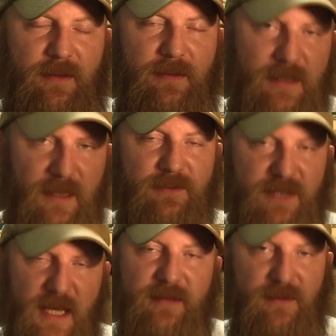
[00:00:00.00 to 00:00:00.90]

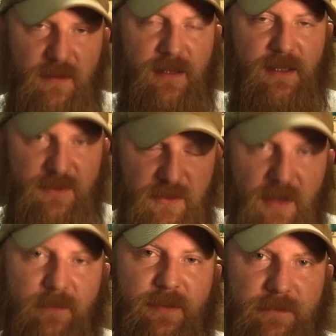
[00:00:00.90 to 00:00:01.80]
DOJ is looking at
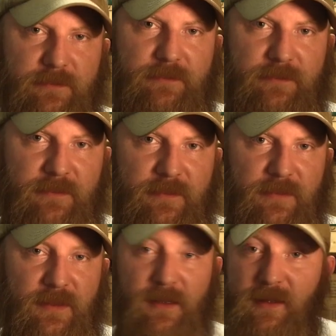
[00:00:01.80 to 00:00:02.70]
Trump.
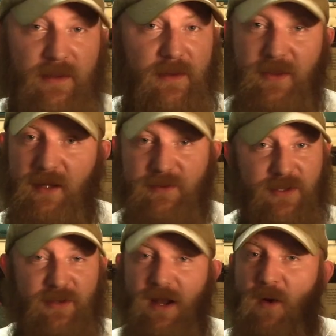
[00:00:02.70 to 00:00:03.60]

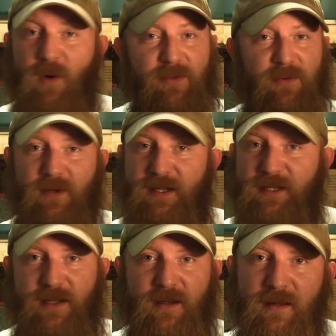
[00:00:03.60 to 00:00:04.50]
There's no other
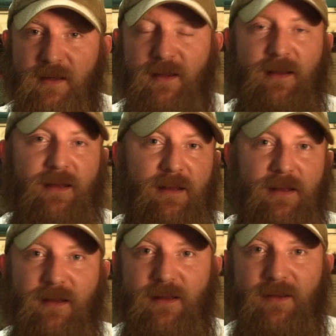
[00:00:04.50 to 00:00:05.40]
reason
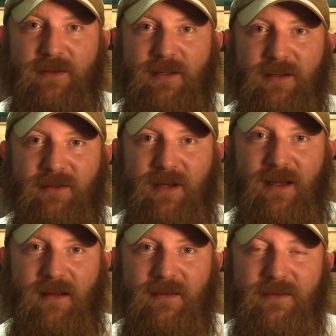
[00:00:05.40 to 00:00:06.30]

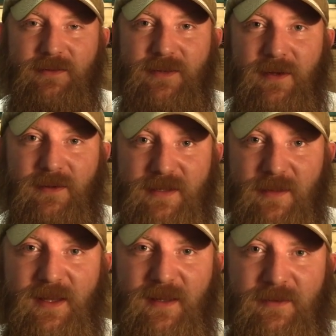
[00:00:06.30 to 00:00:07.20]
to talk to
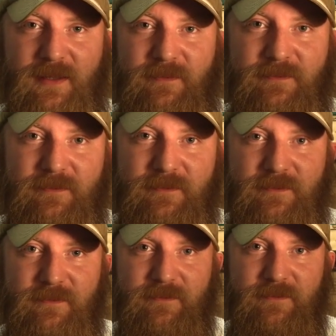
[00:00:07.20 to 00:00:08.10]
Cipollone.
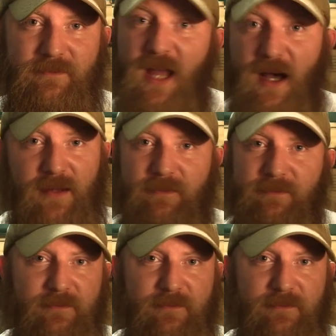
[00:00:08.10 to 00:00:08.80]
None.